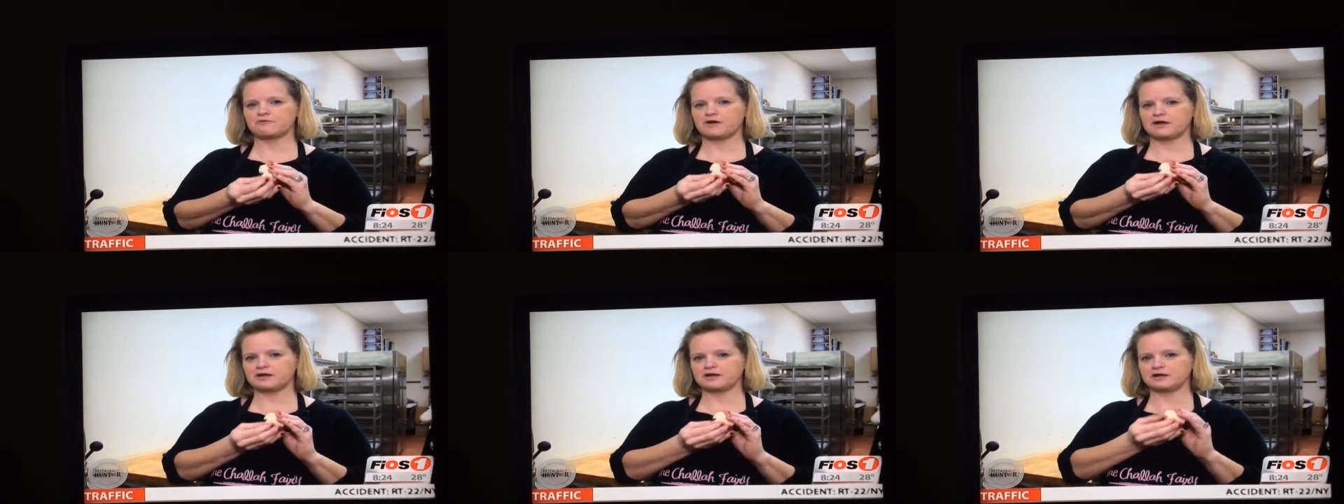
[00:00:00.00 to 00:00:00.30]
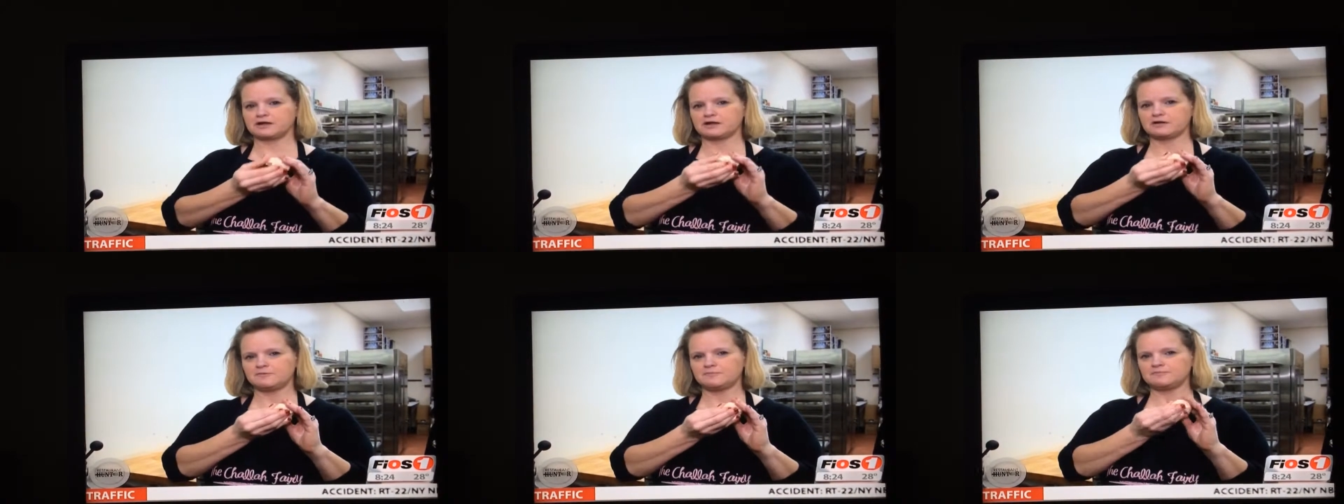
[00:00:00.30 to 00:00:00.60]

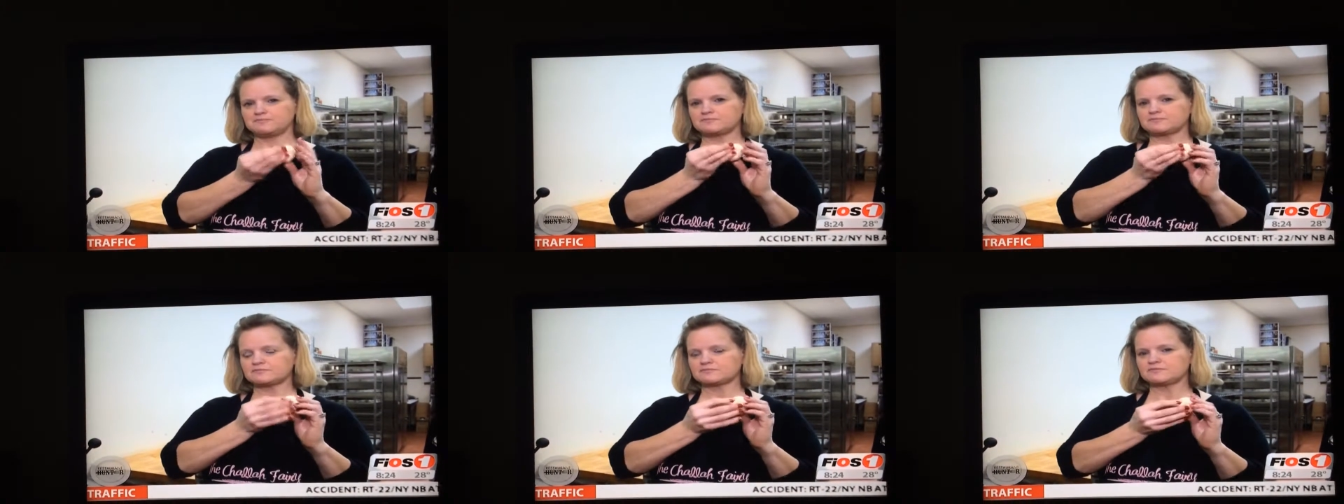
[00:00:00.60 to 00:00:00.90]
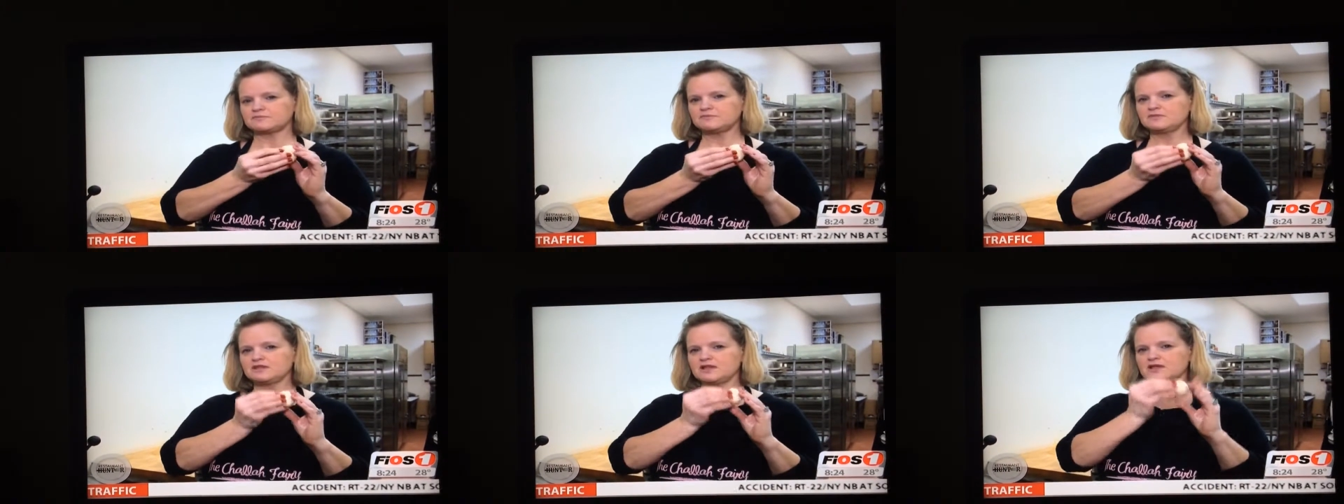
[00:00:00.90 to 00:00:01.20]
separating
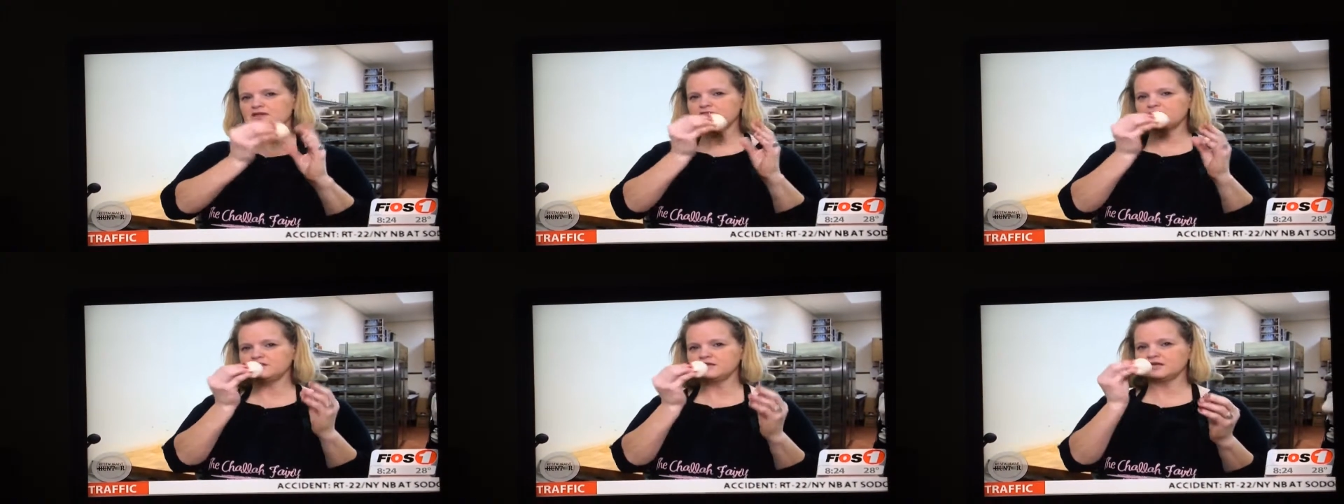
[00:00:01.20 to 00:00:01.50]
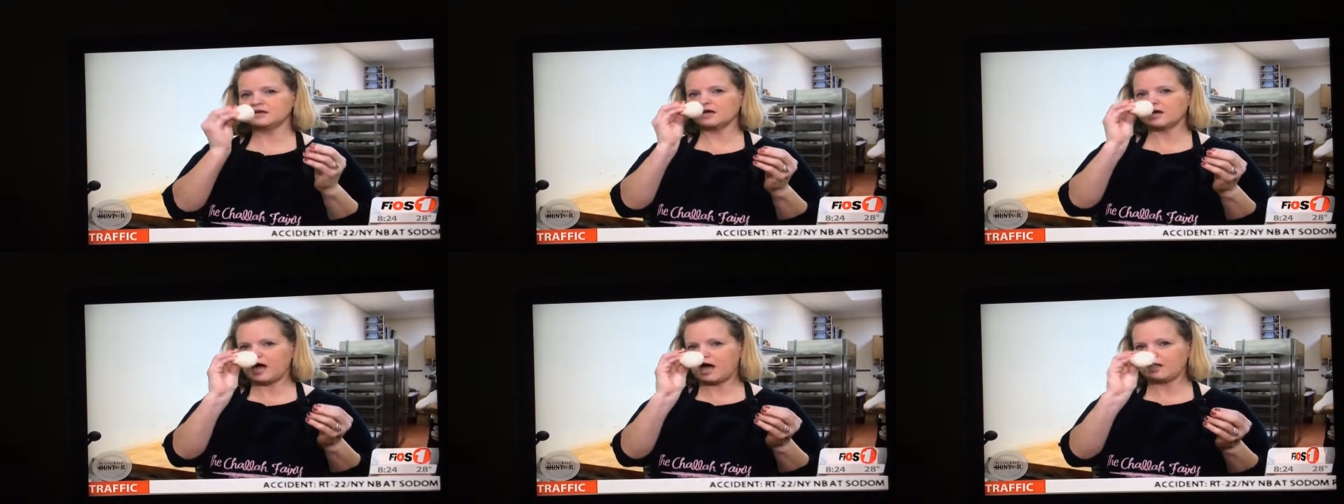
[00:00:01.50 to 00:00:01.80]

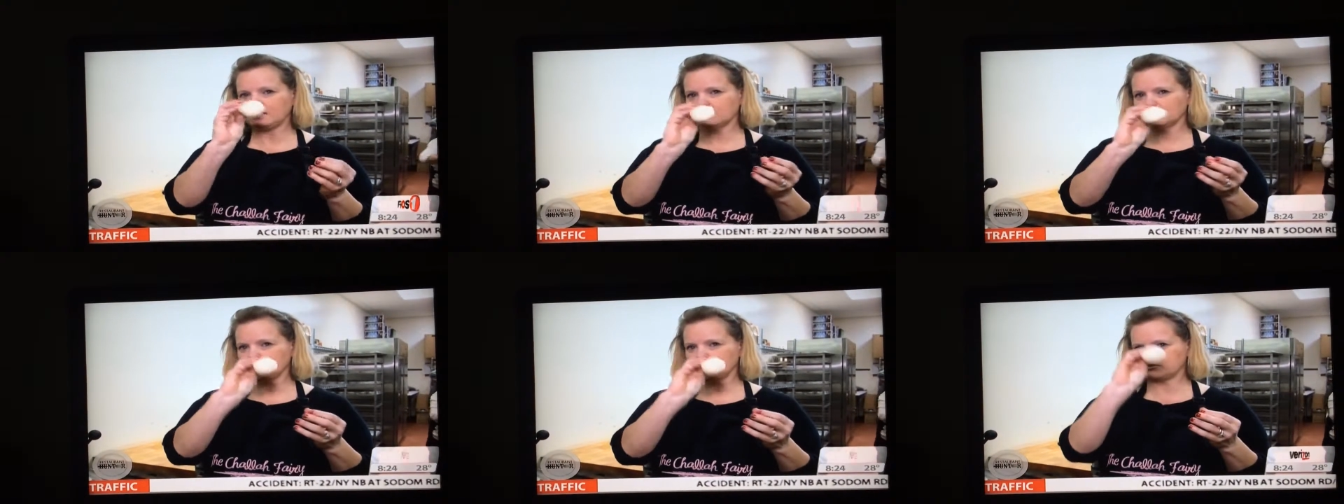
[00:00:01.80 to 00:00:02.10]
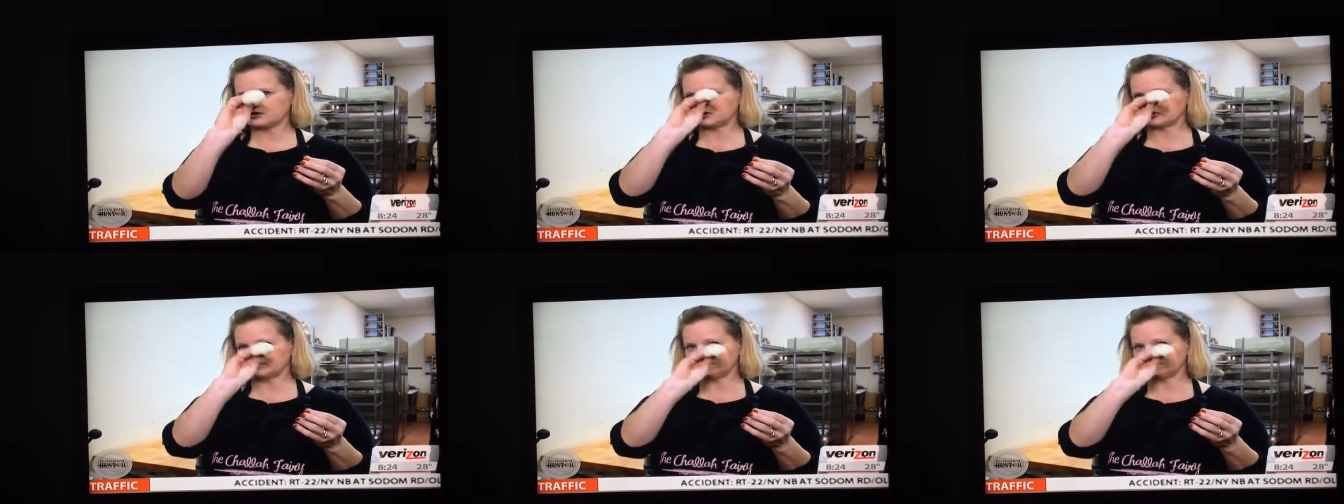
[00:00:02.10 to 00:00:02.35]
the challah,